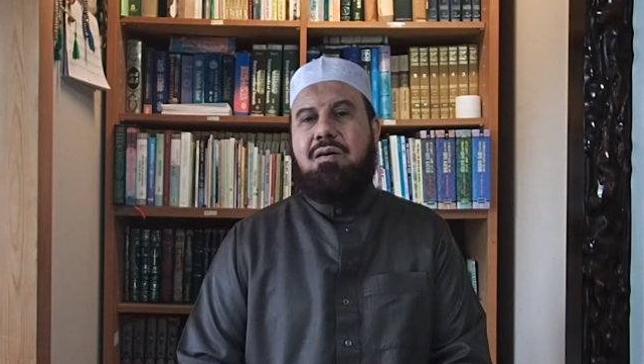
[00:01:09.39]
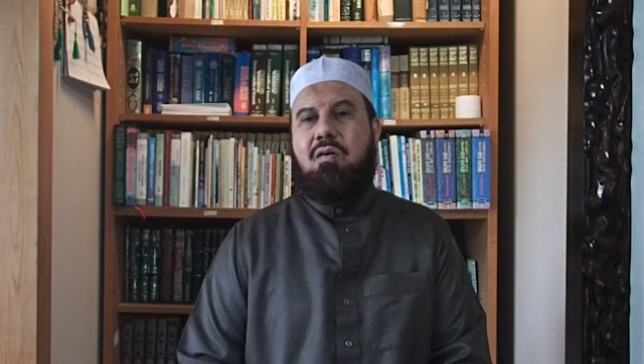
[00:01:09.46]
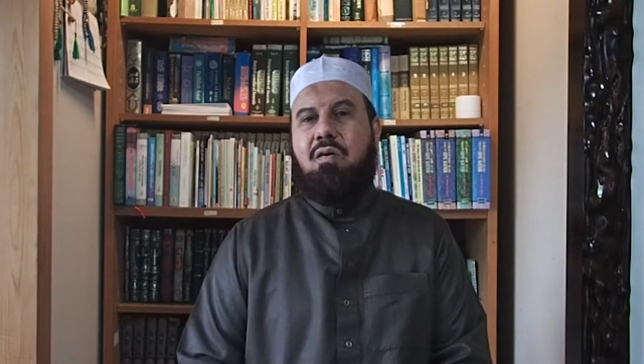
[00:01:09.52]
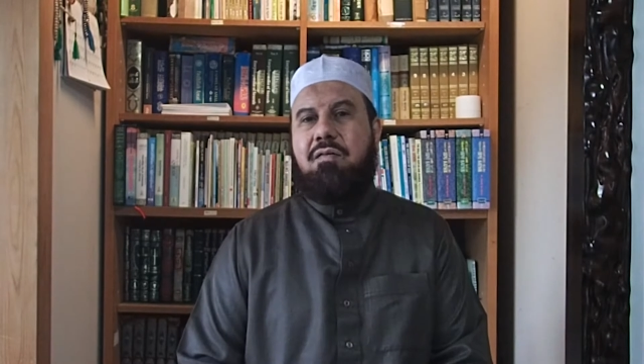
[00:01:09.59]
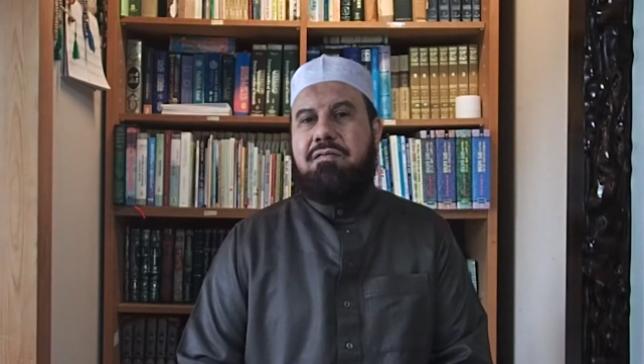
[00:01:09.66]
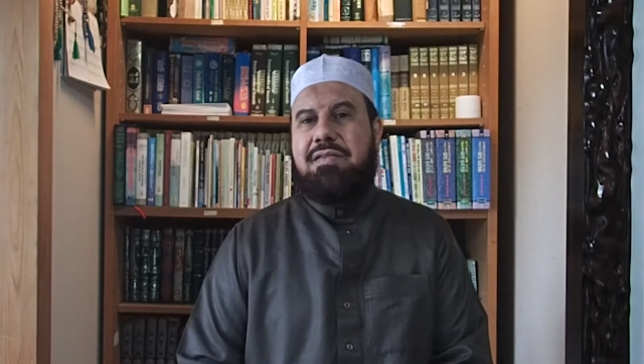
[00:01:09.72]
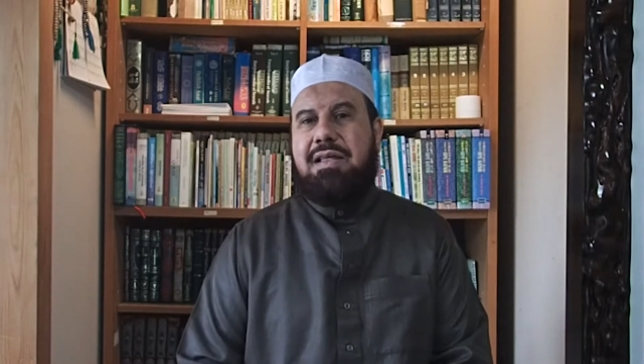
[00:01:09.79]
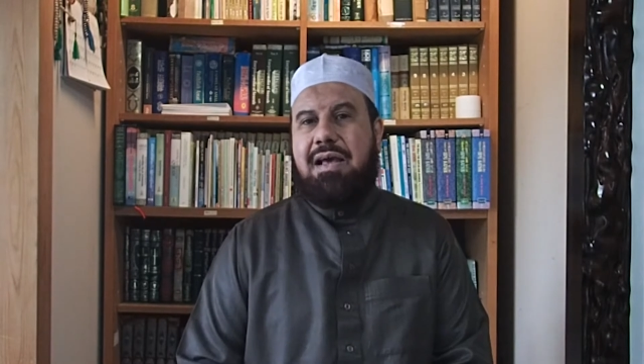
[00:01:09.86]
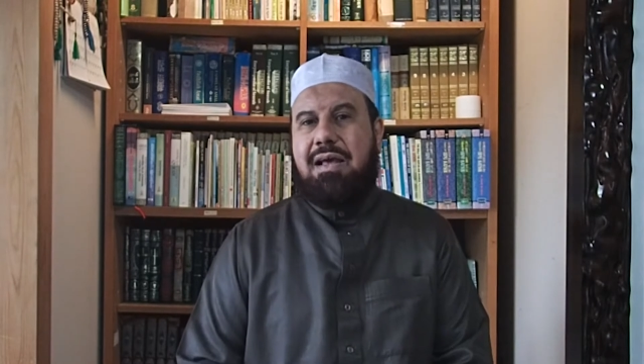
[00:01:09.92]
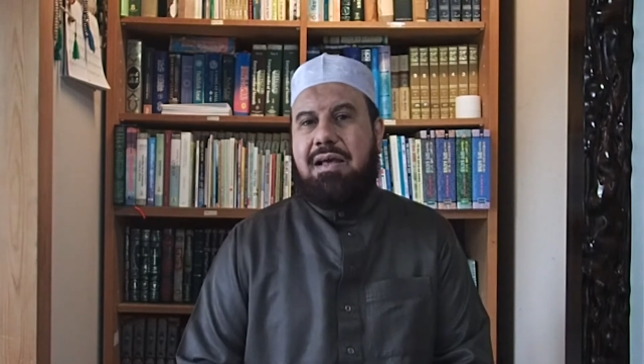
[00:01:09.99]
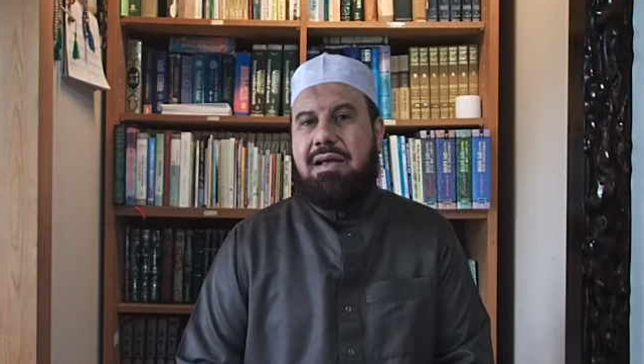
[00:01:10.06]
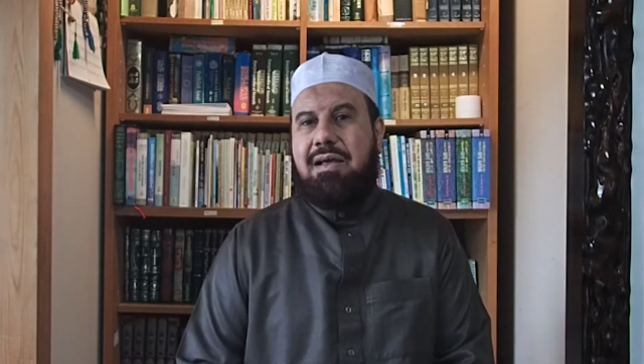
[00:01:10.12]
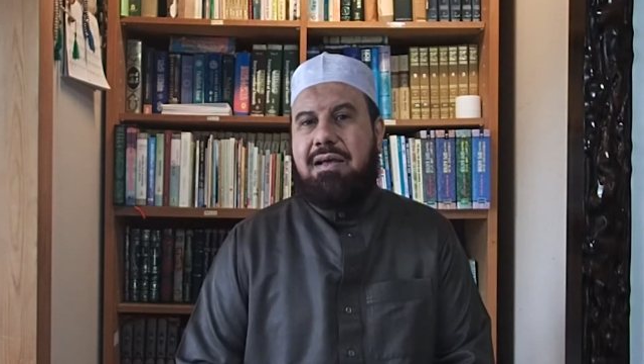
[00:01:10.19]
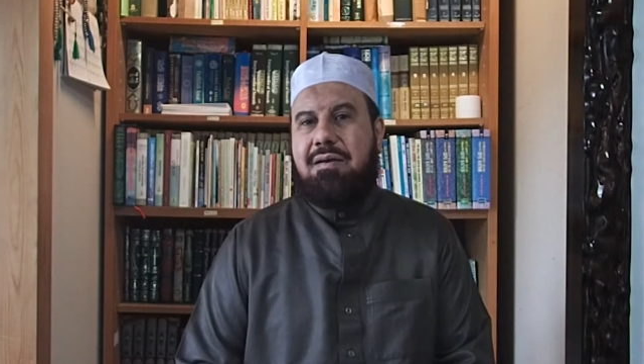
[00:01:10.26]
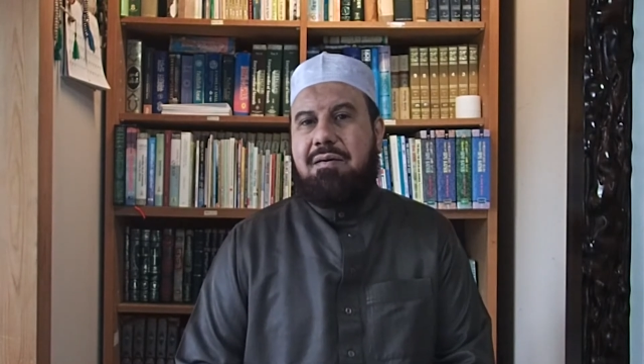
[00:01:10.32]
of the
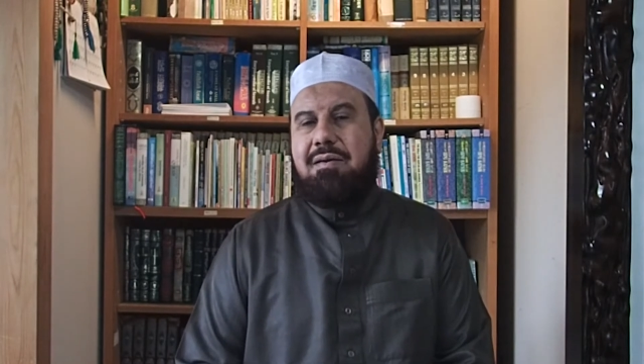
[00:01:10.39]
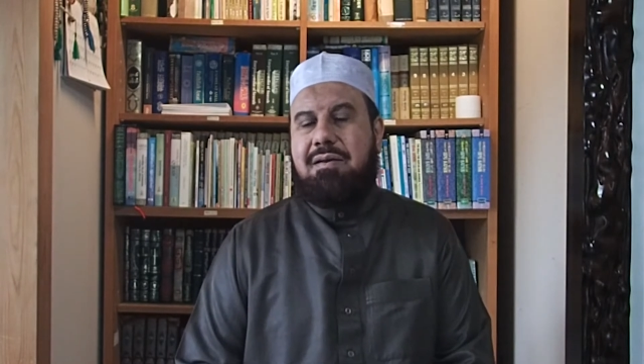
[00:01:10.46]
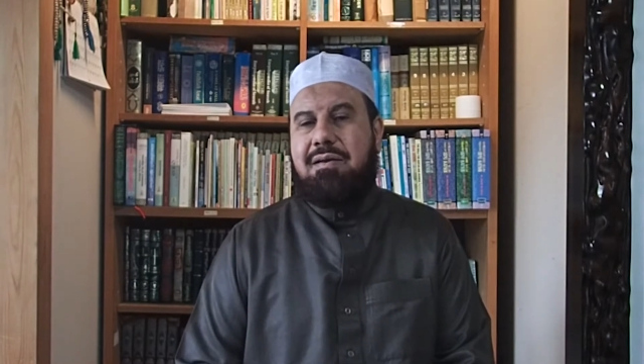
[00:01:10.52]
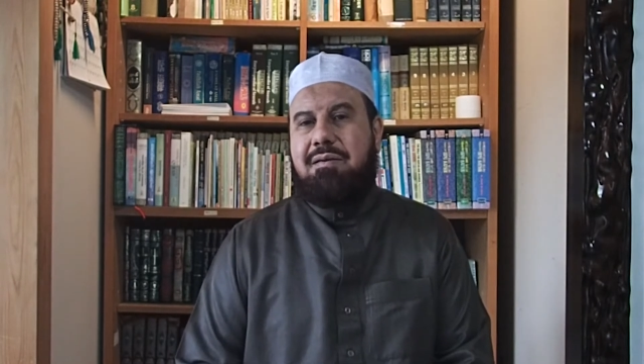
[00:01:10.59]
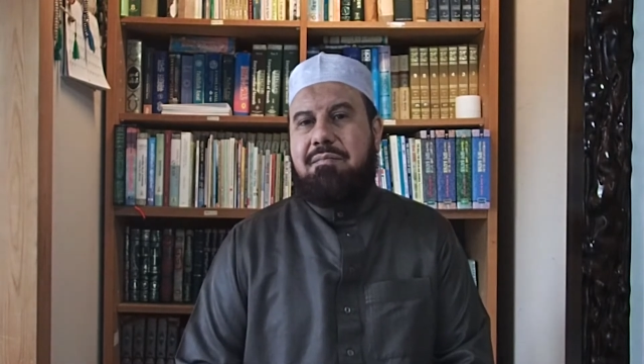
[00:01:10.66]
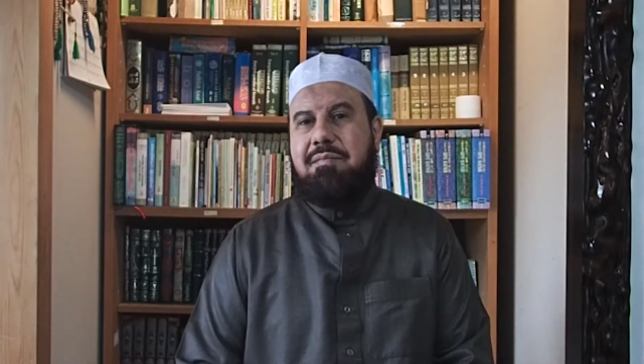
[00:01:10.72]
uh,